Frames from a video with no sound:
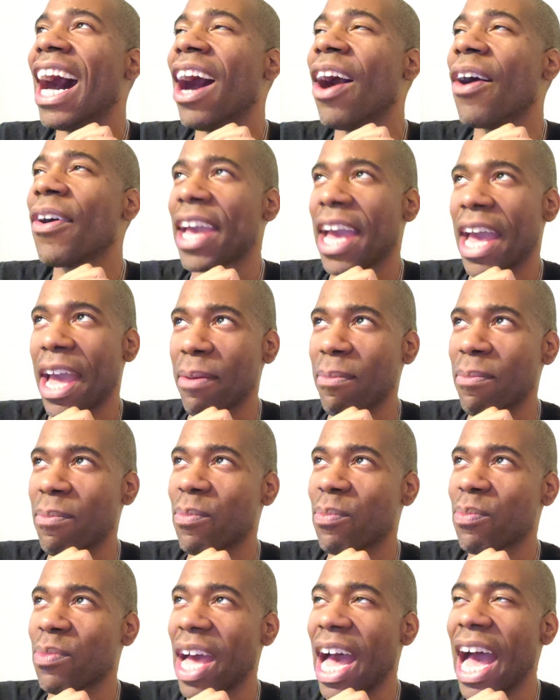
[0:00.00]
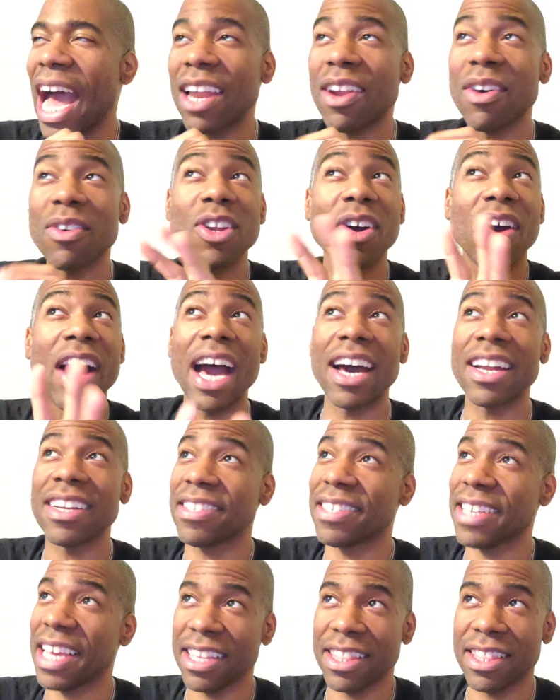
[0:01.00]
okay, I don't know how to
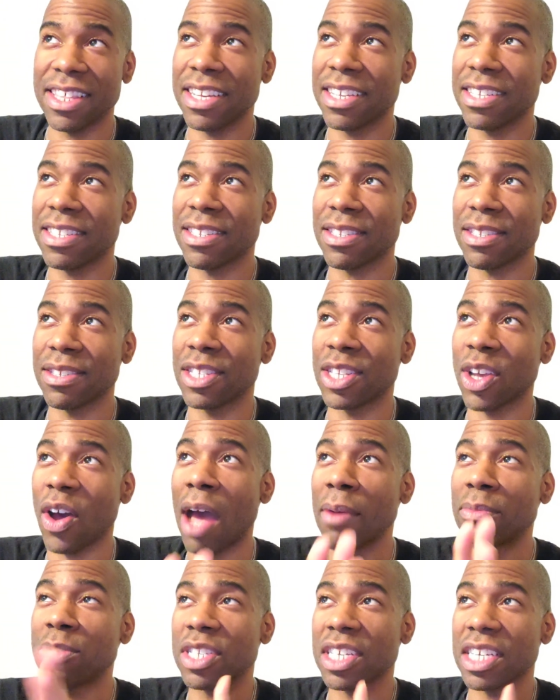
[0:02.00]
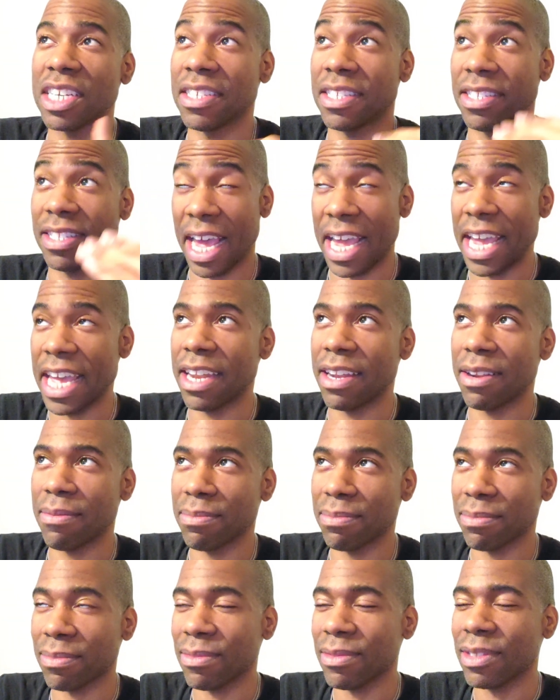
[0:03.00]
say this, so I'm just going to say it.
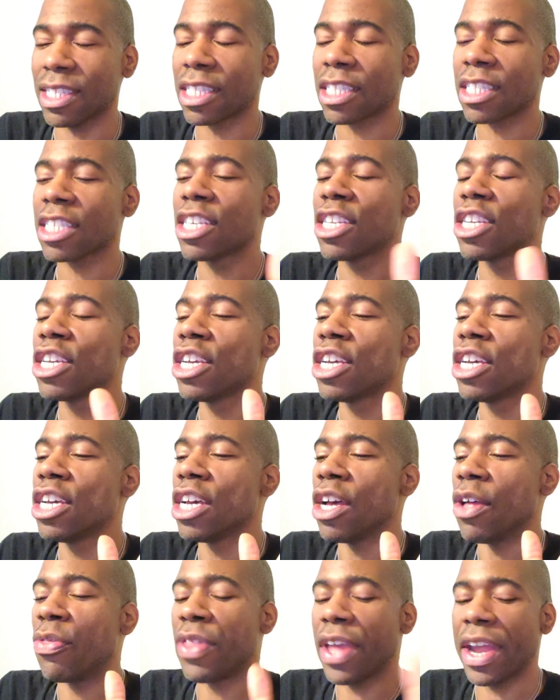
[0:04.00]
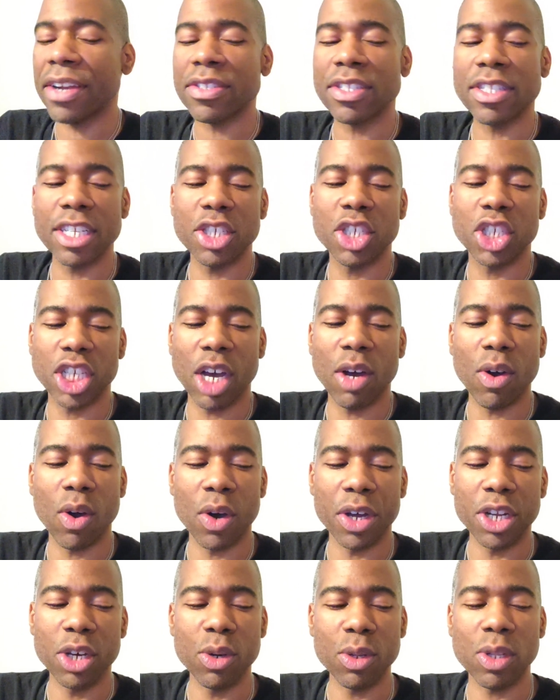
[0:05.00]
There's this
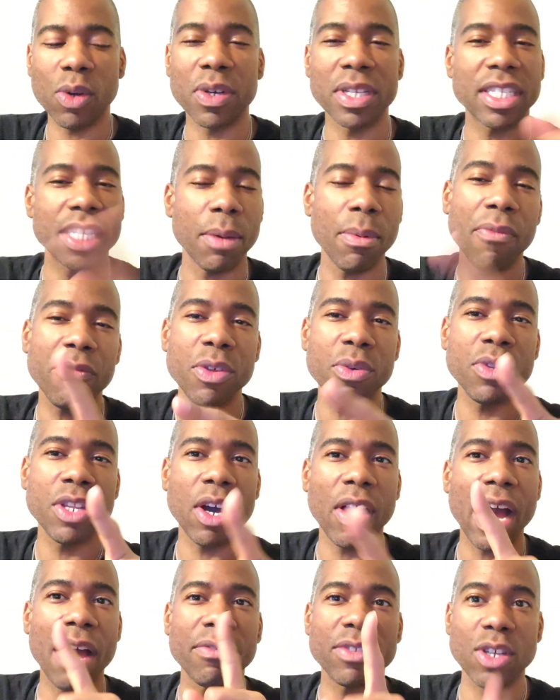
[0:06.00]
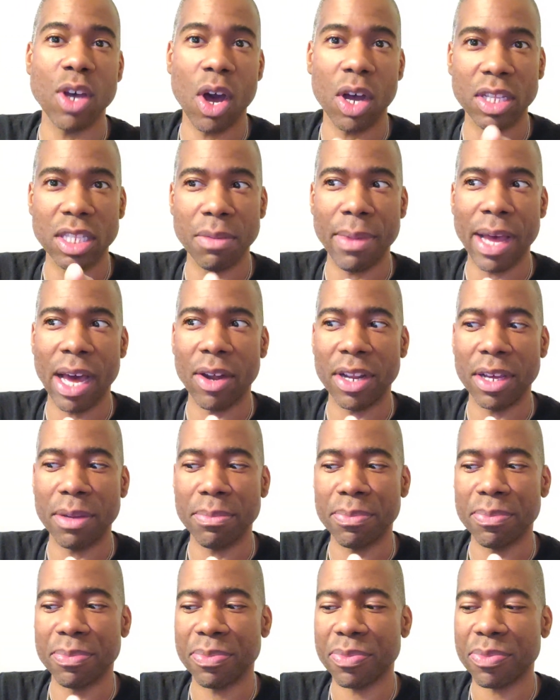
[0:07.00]
show on Hulu, and some of you know I've talked about
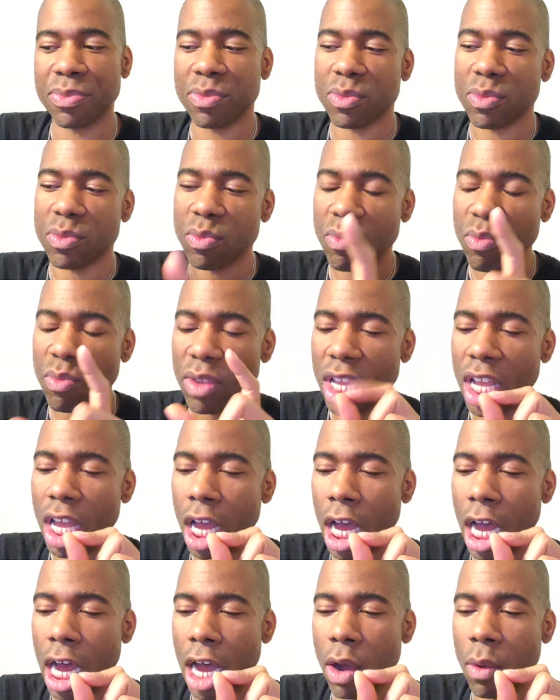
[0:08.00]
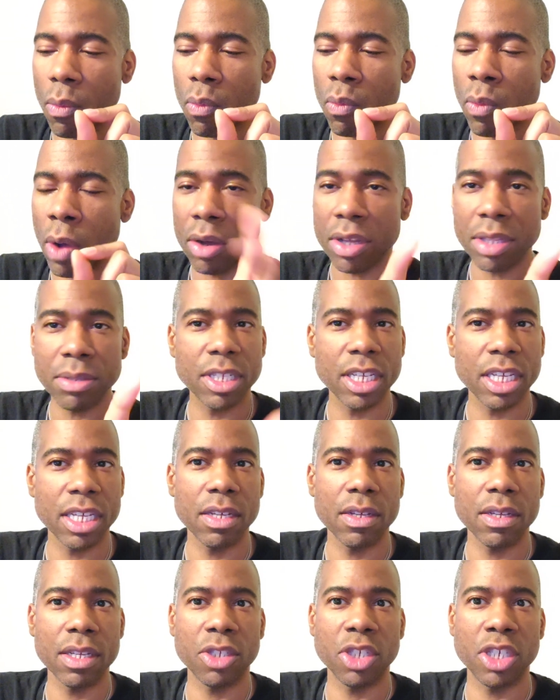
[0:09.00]
it. Um, Welcome
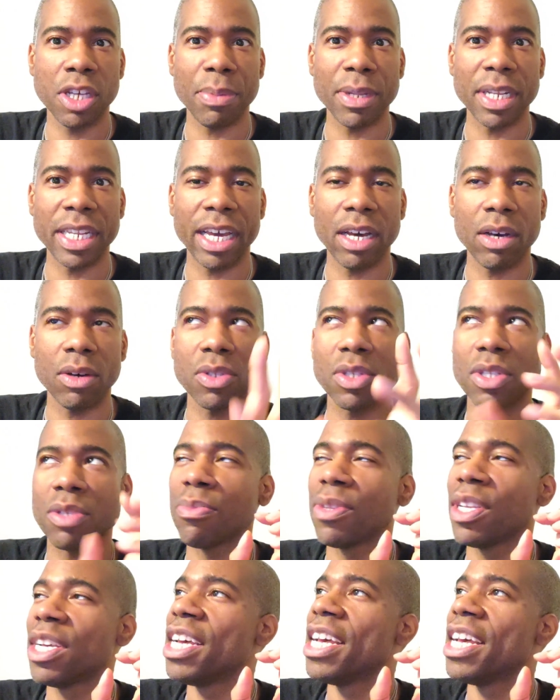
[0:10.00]
to Chippendales.